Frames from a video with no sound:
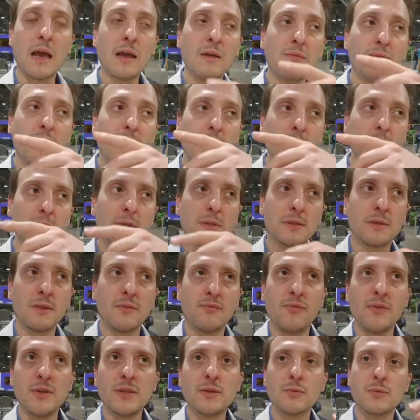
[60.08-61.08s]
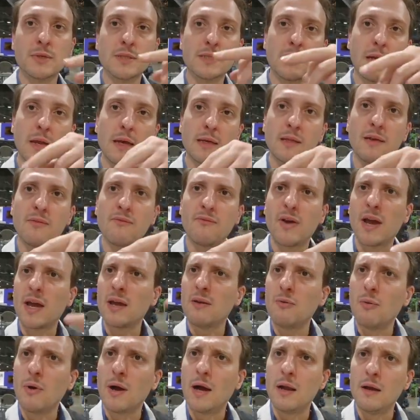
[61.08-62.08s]
I found that the feet was sliding
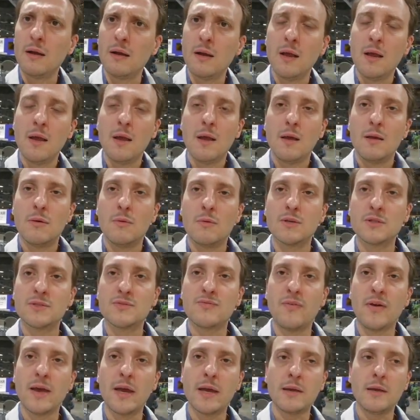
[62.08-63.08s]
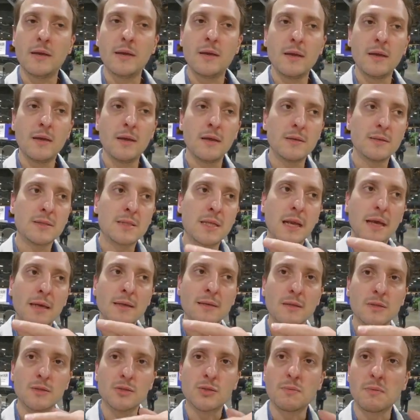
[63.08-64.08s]
very well. Was very
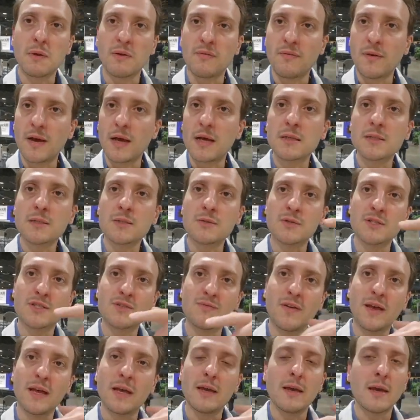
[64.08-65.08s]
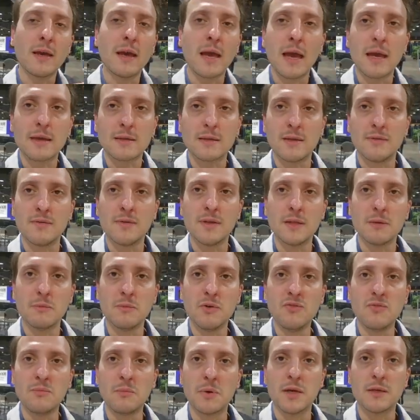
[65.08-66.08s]
sliding super fast, was very reactive in the
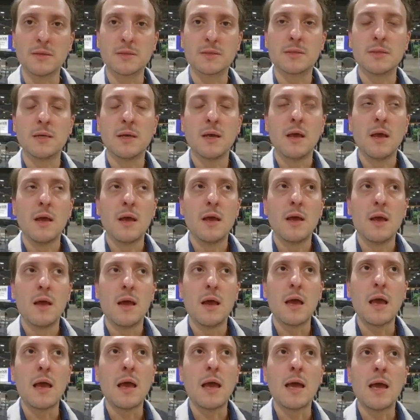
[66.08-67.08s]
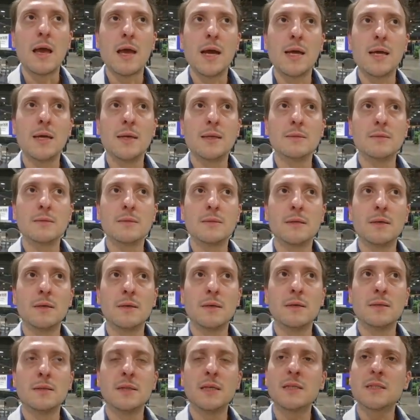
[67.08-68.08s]
movement. And
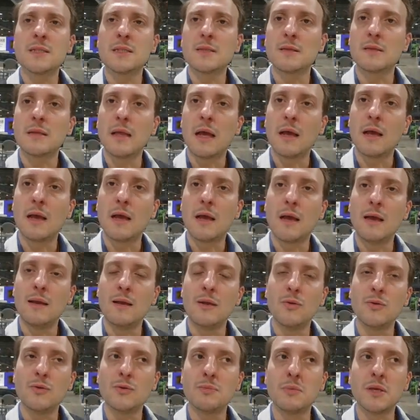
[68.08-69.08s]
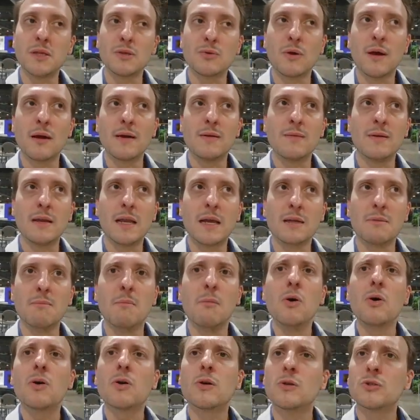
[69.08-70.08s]
this allowed me to have like
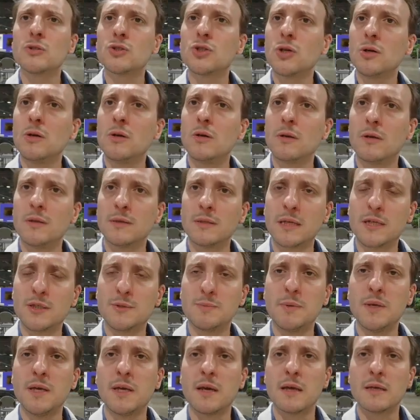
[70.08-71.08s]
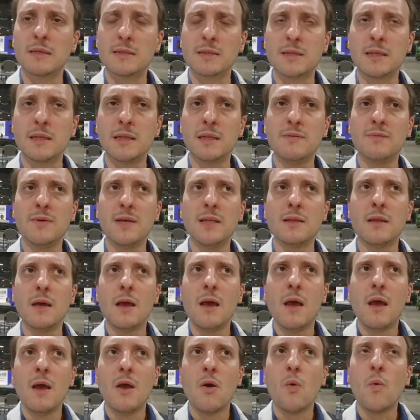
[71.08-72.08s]
more control on the experience. And even
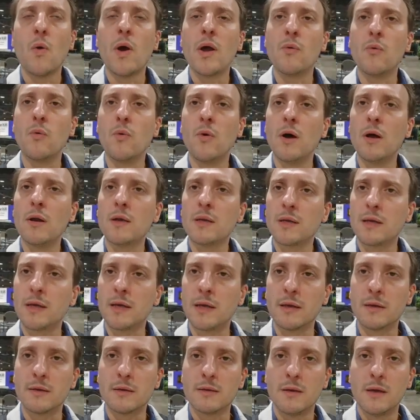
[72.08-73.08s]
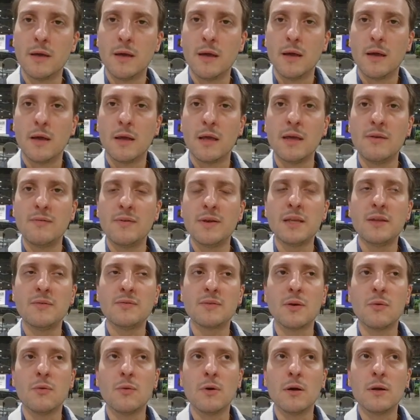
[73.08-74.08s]
when walking, even if
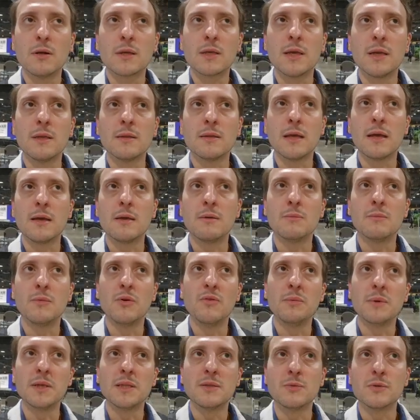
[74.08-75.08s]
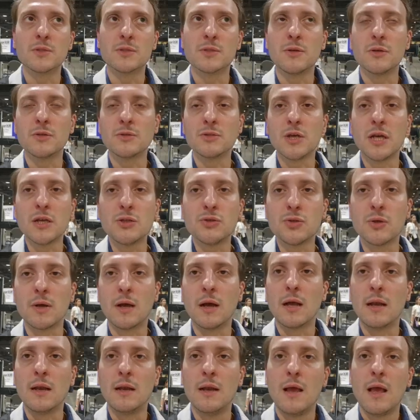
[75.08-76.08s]
the walking movement was not
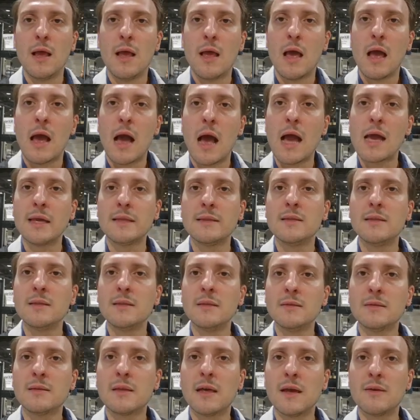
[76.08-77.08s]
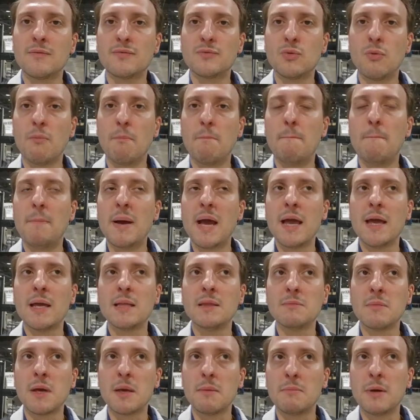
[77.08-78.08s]
natural, I didn't have to
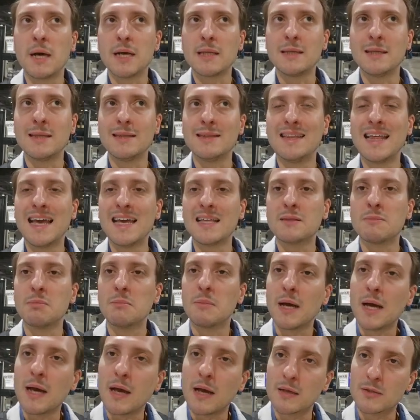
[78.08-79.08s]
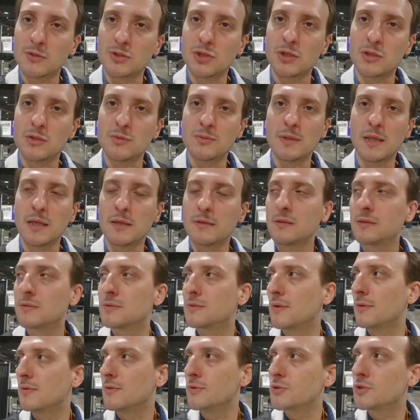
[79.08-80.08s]
bend my body that much as with other
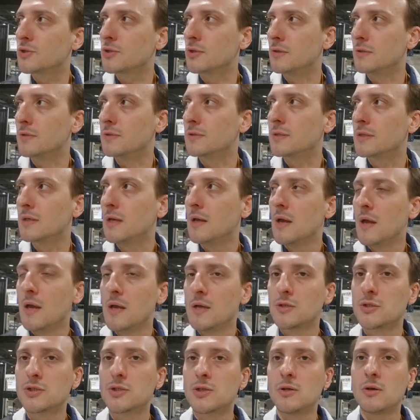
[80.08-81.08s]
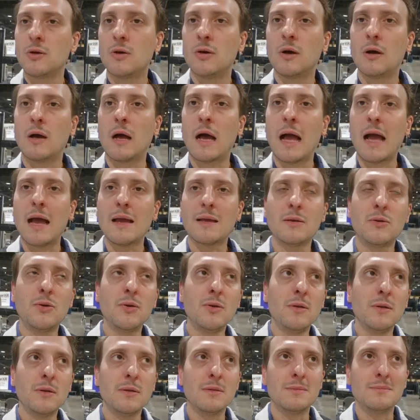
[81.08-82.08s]
solutions. So I
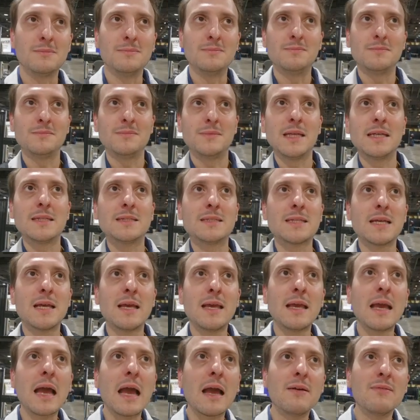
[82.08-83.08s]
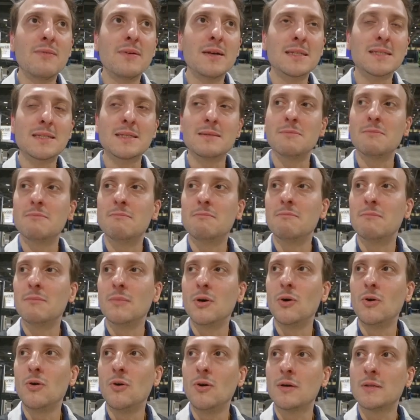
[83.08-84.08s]
could, let's say, have as
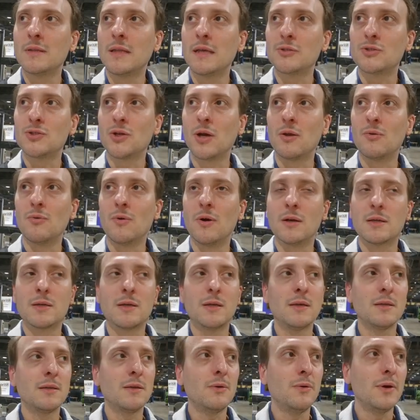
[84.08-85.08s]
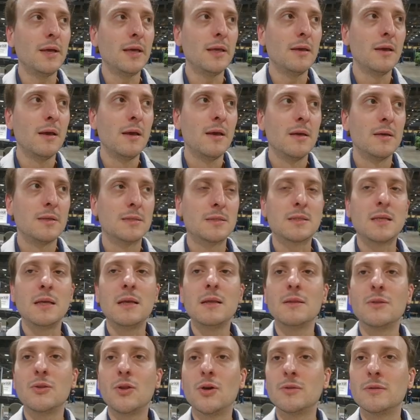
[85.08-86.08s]
more natural walking in a way,
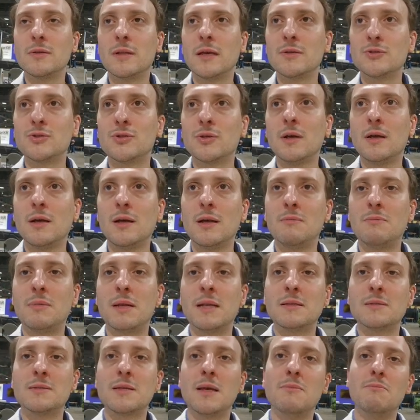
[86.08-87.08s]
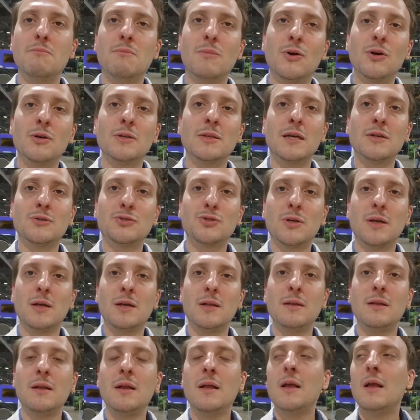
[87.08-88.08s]
still not natural, but let's say more
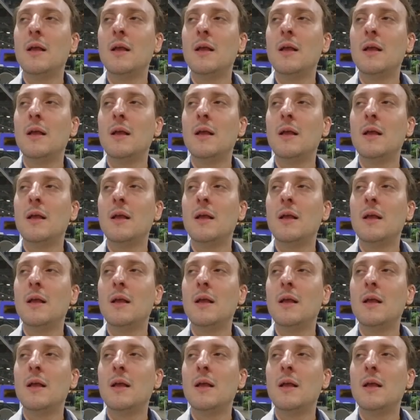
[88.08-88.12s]
natural,